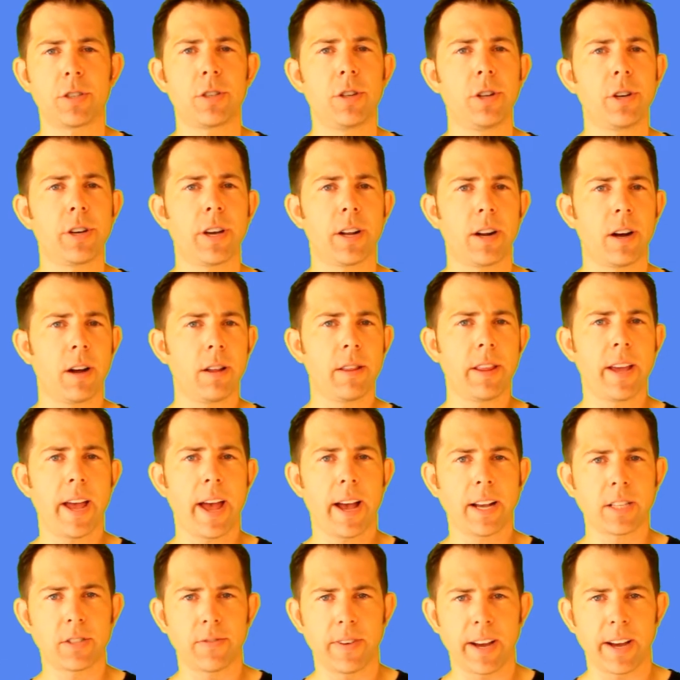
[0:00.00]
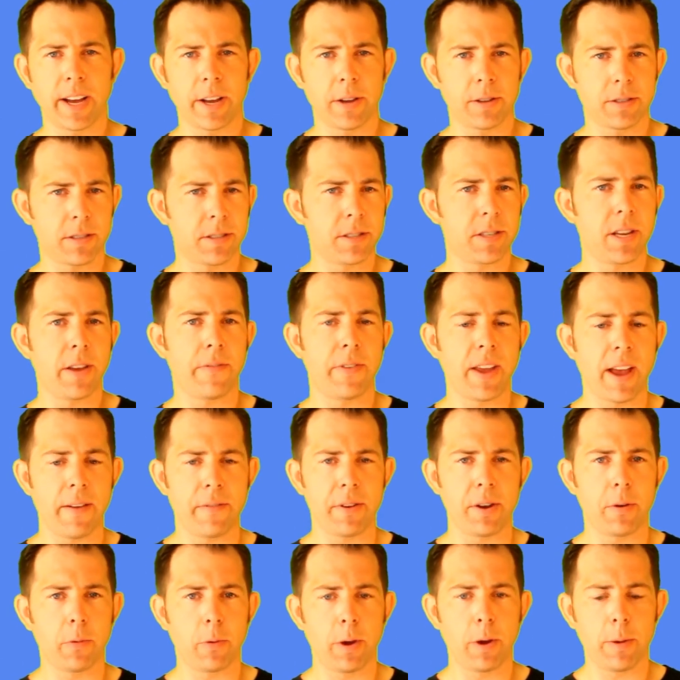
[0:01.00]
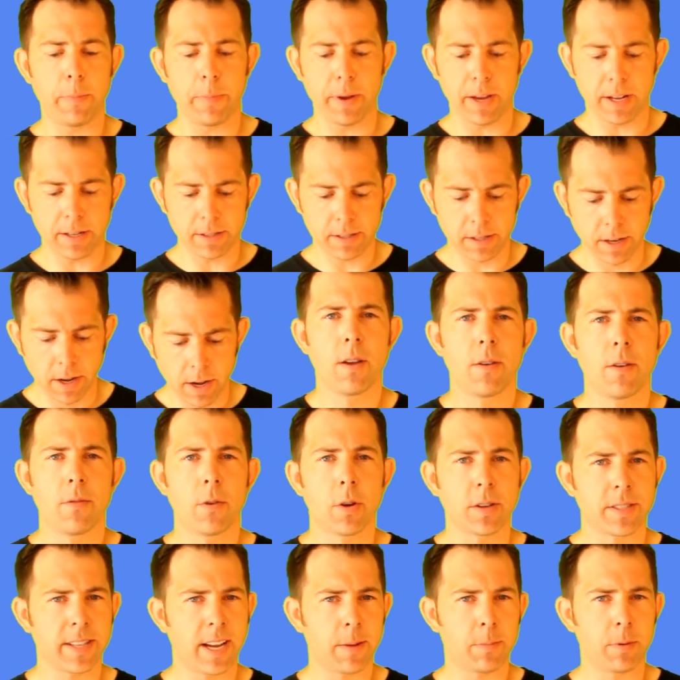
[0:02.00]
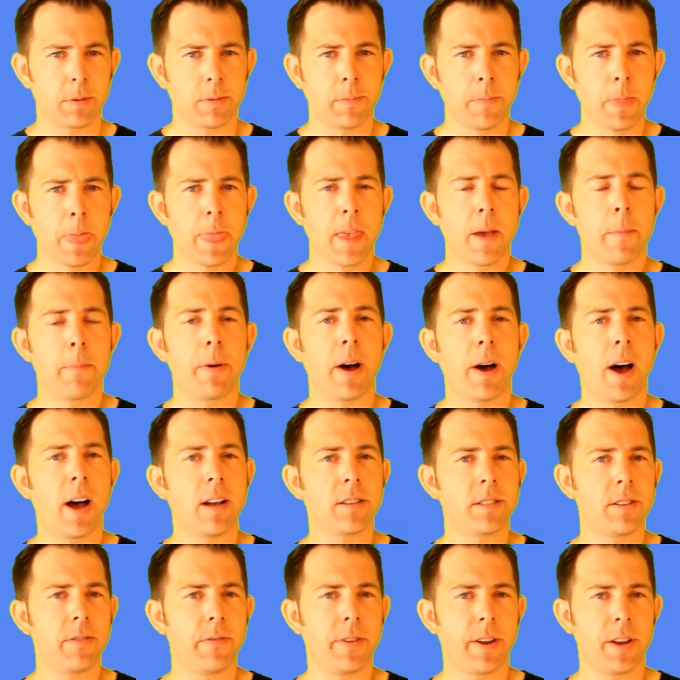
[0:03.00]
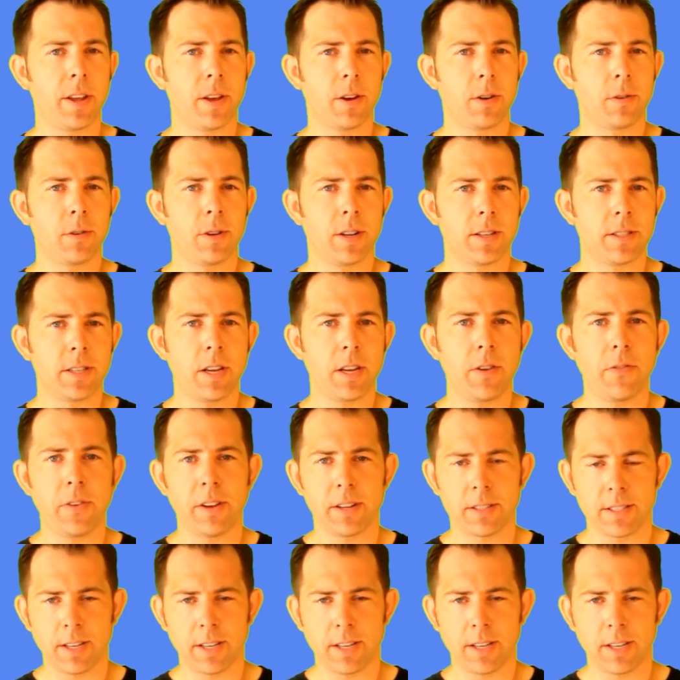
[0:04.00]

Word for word: just look at all the x values and see if you have any repeats. For example, Pause the video and see if you